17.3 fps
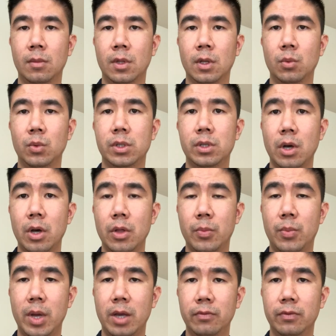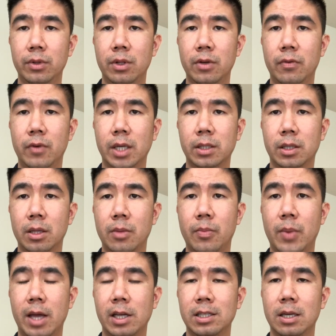We saw the painful effects of the
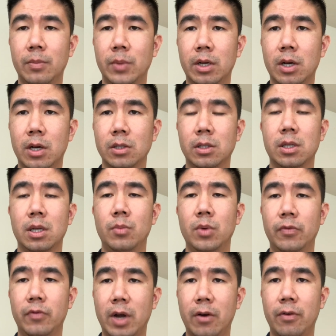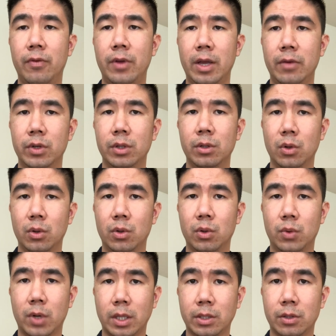pandemic on some of our favorite local
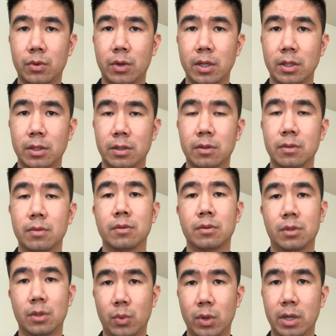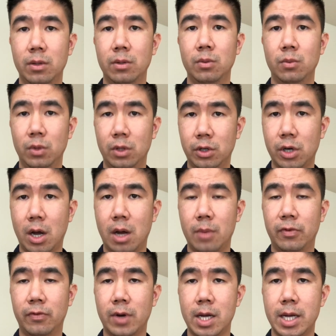restaurants. So when the
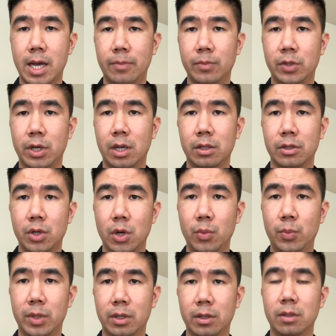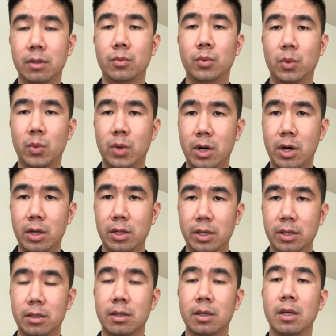Shopify App Challenge opened, we went all
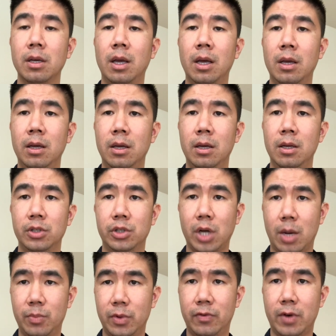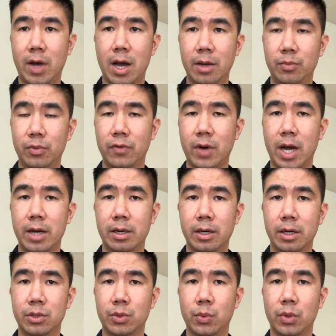in. Shopify provided
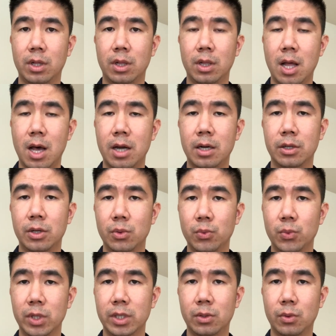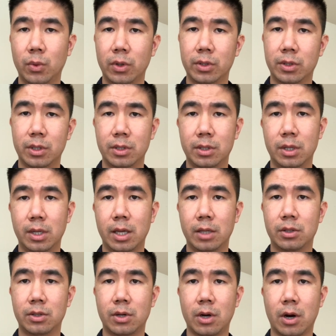us with a lot of good resources to
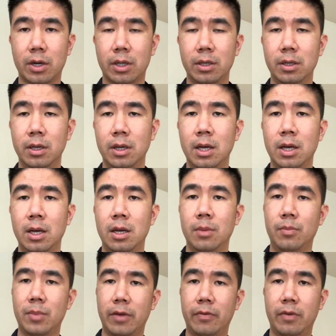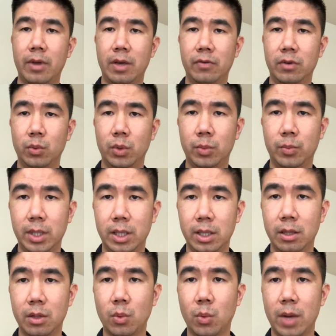get started. My favorite would
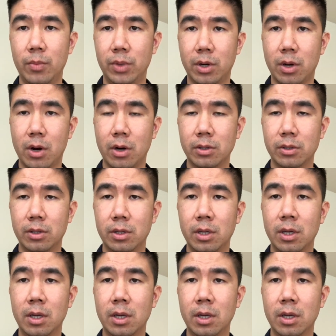be the webinars.